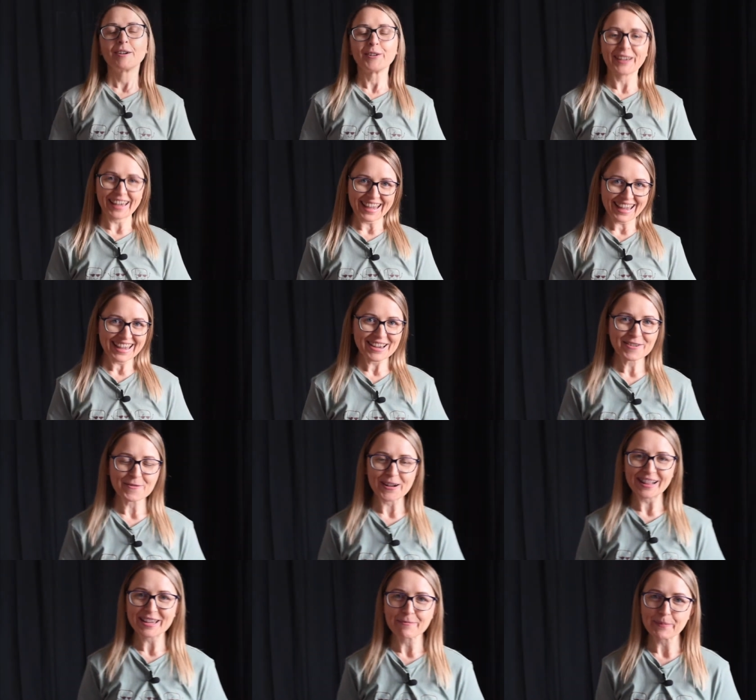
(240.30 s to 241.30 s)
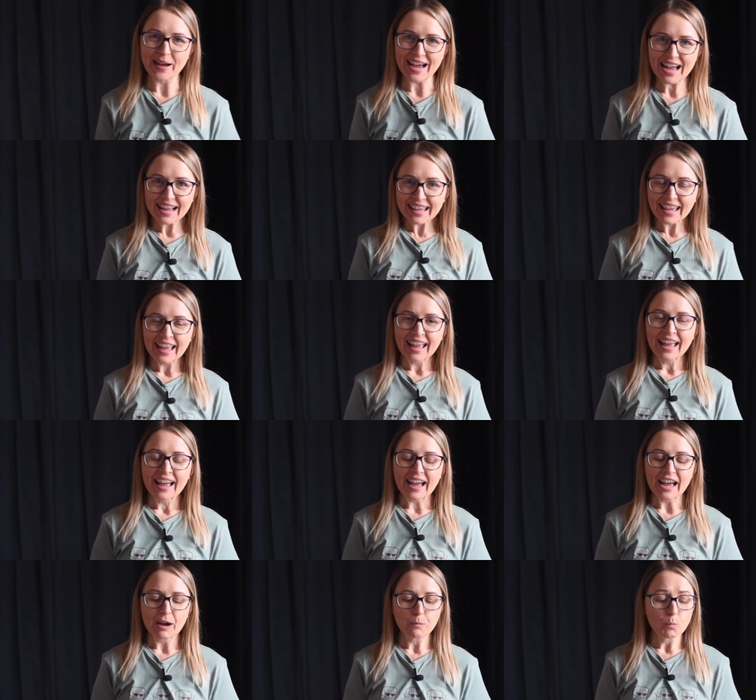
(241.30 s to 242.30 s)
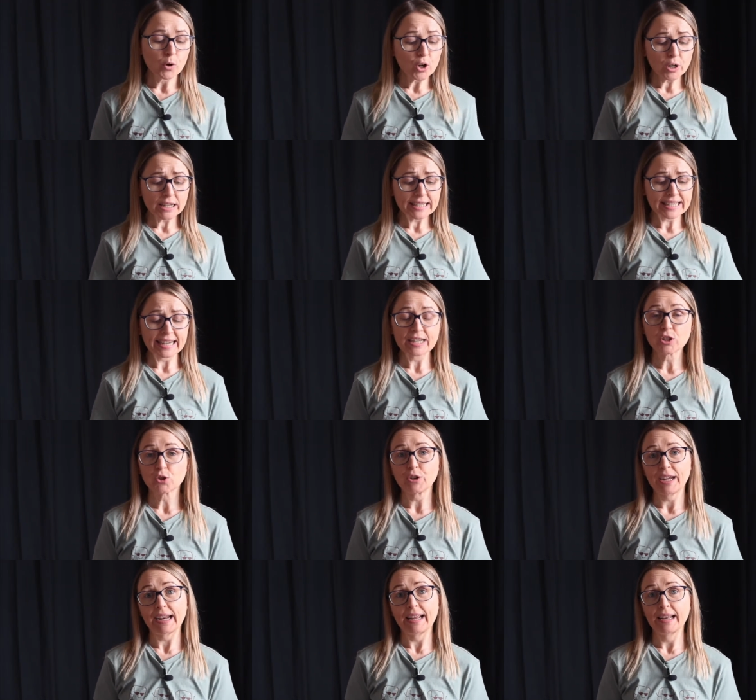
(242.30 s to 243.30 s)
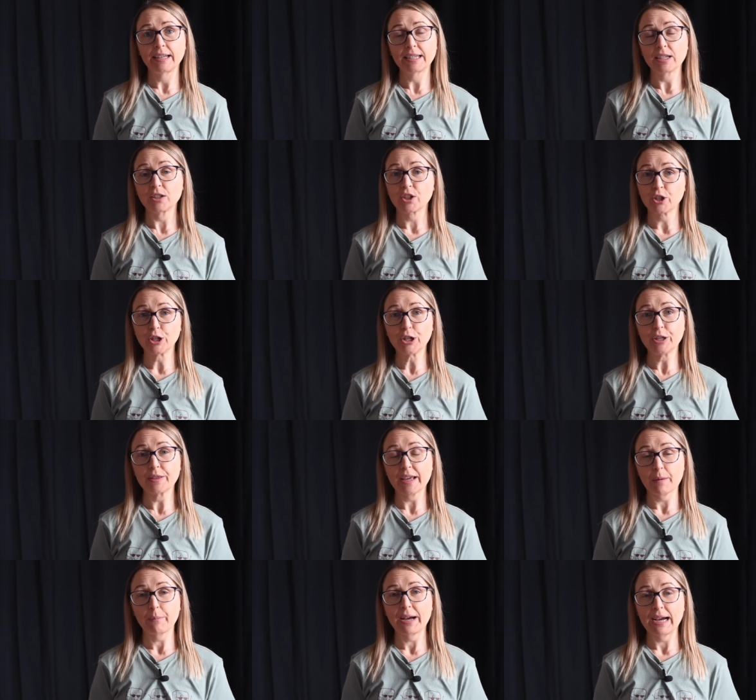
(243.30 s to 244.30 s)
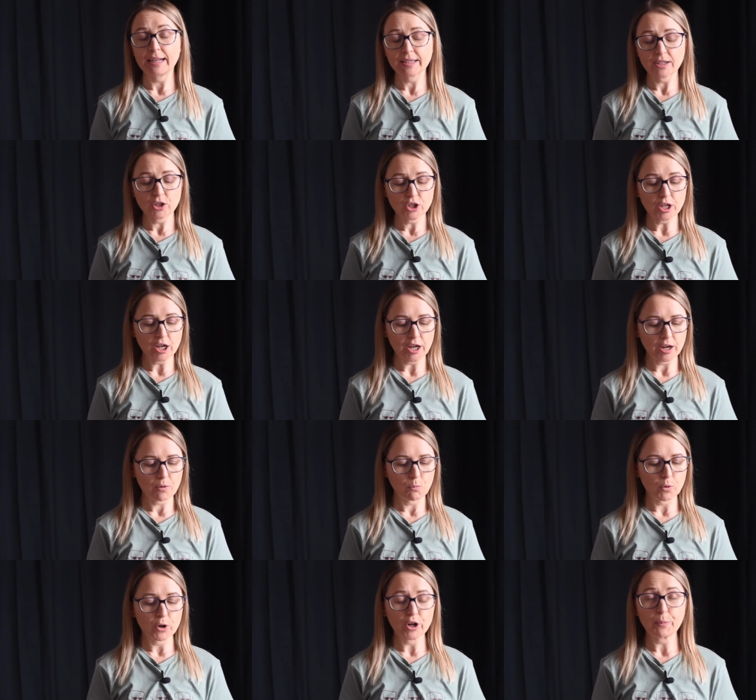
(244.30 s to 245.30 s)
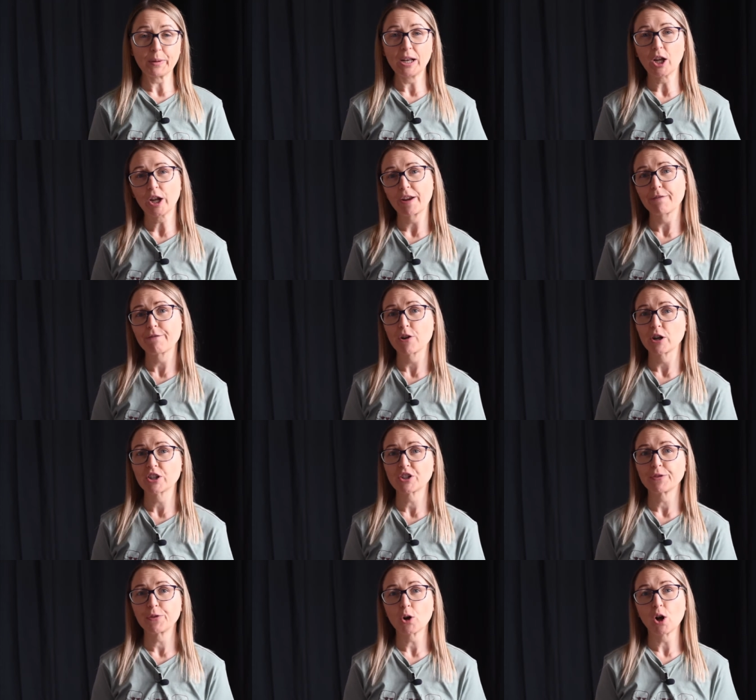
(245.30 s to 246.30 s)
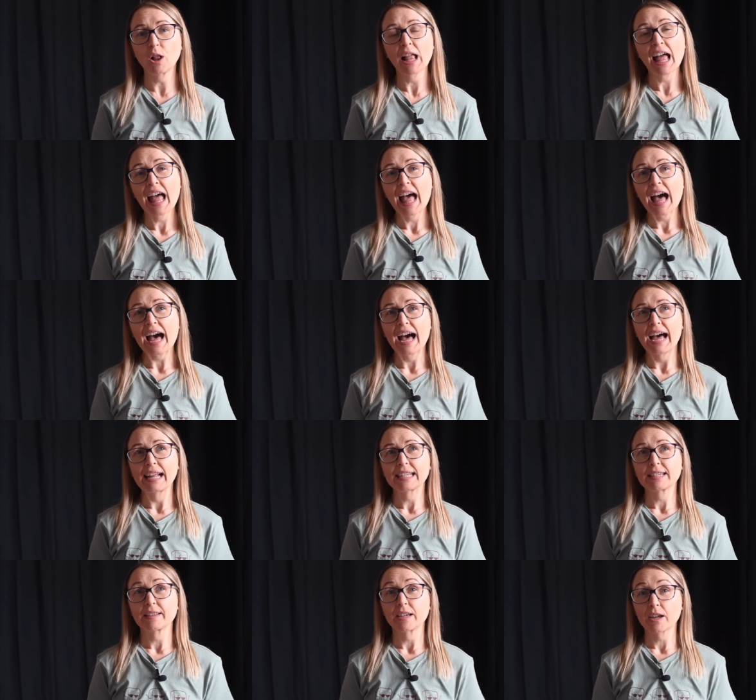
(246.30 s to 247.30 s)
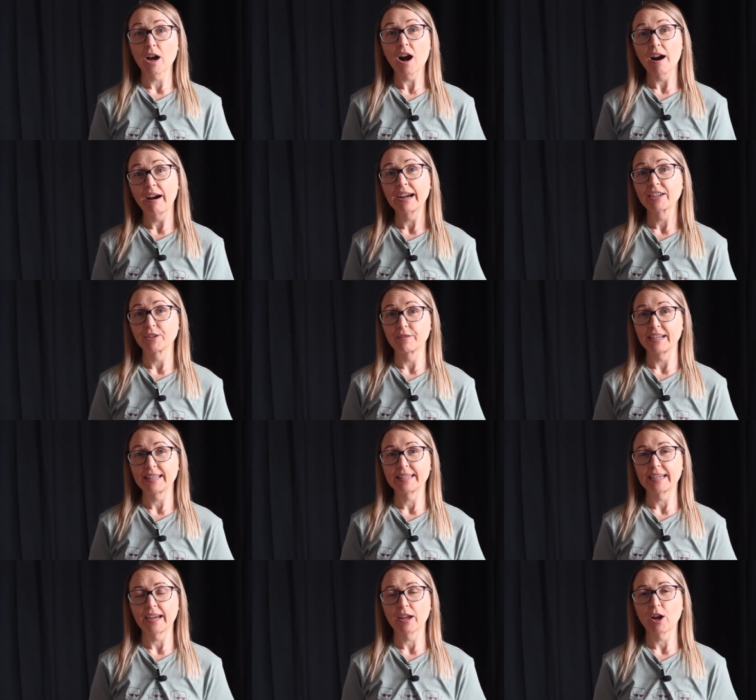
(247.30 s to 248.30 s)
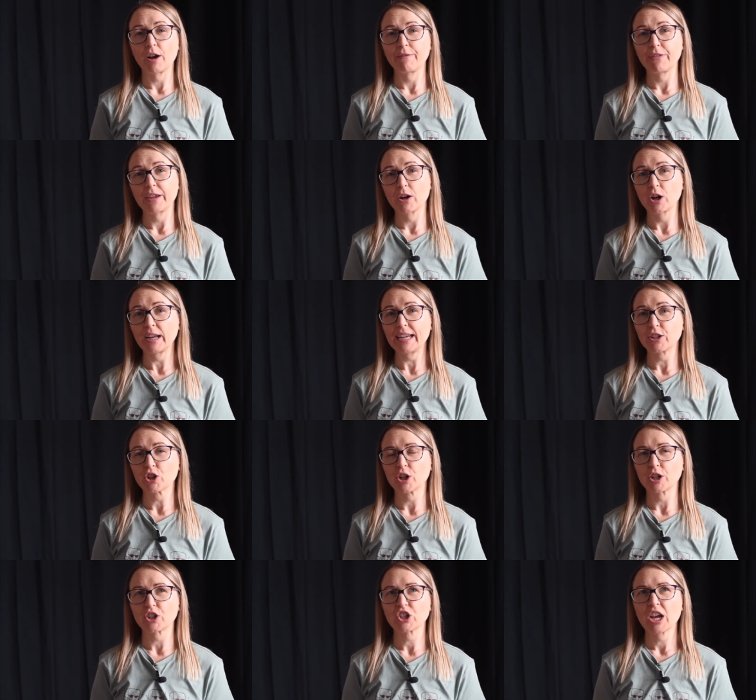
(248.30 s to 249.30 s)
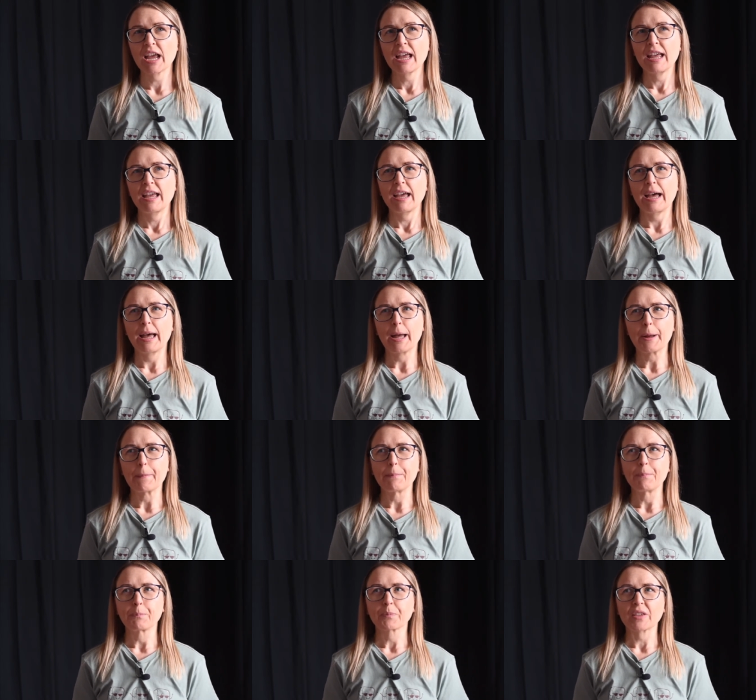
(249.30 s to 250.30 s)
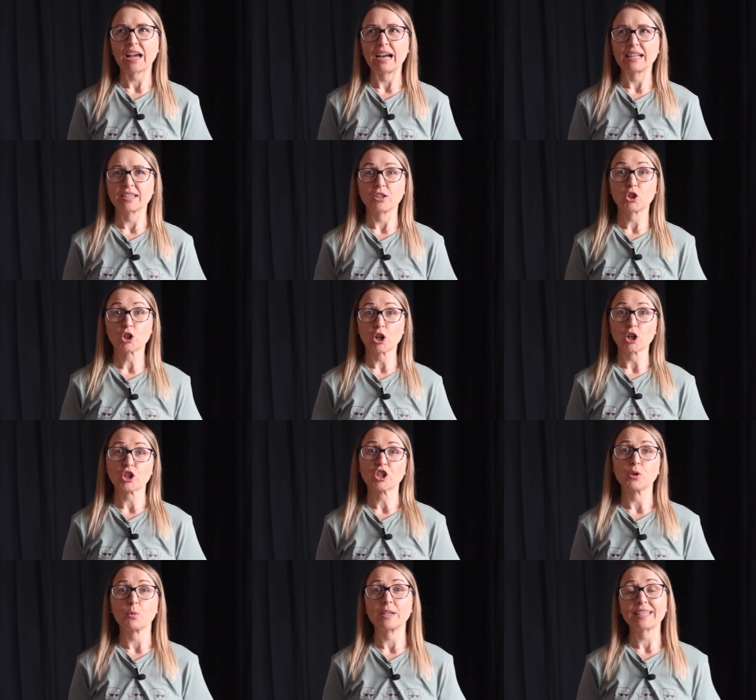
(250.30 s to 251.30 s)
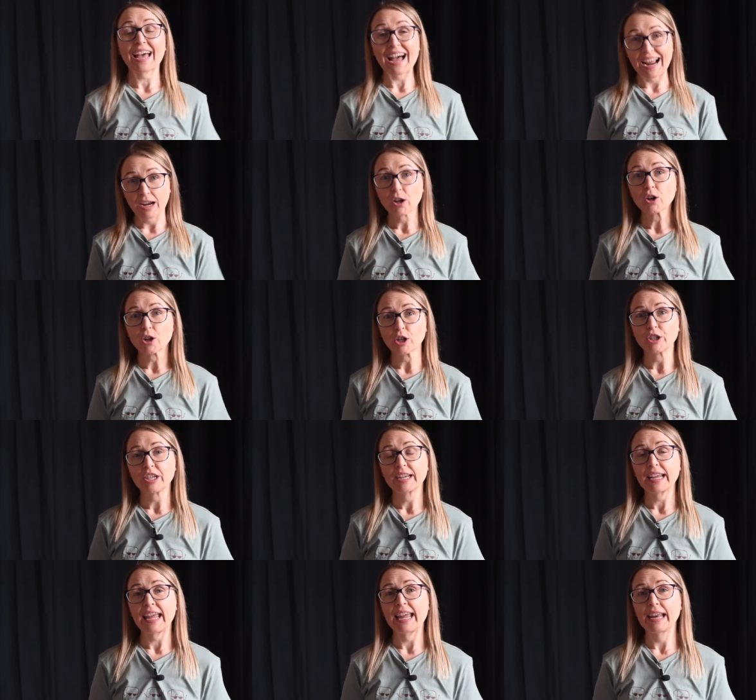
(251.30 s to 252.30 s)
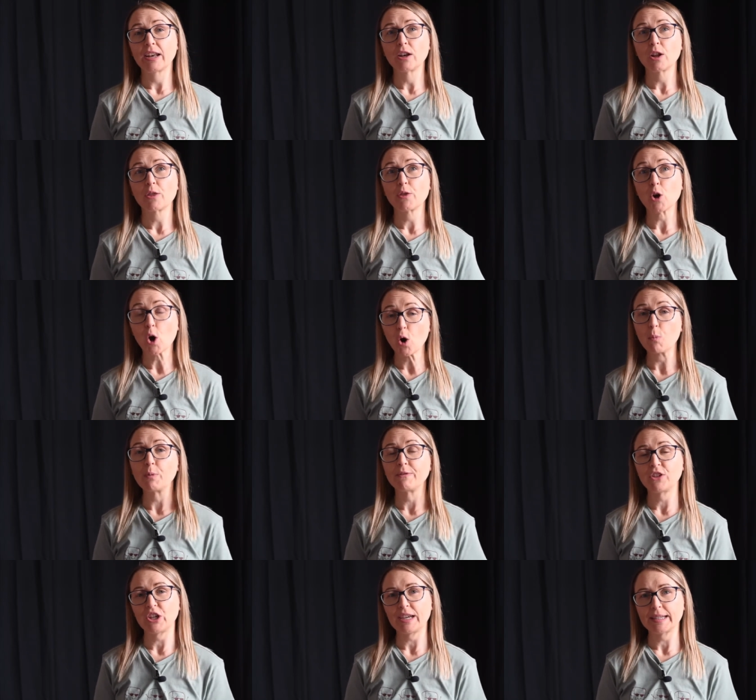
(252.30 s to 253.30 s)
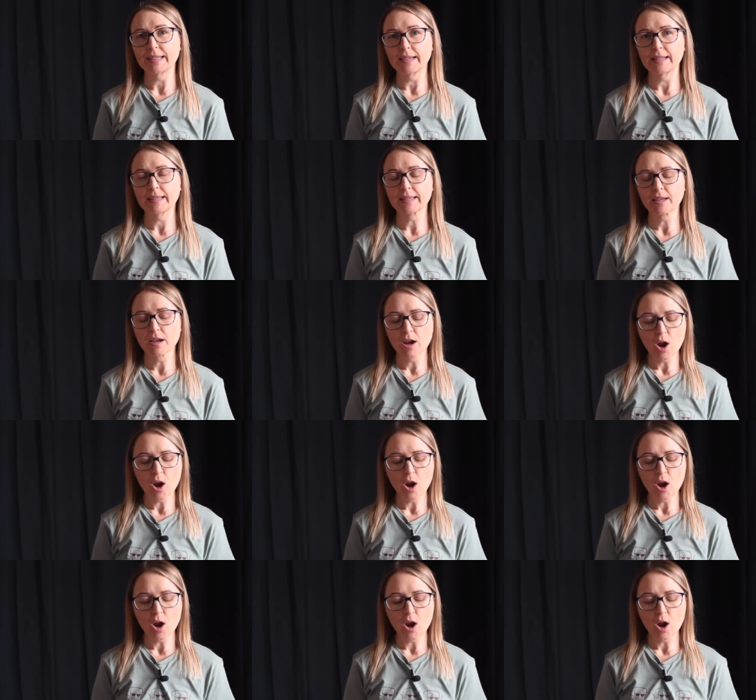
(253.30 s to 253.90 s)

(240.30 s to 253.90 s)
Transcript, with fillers: Okay, welcome back. Um, we're going to dig straight into that passage now. We're going to be looking first of all at the characteristic of the early church um, as a church that was anchored in the hope of Jesus.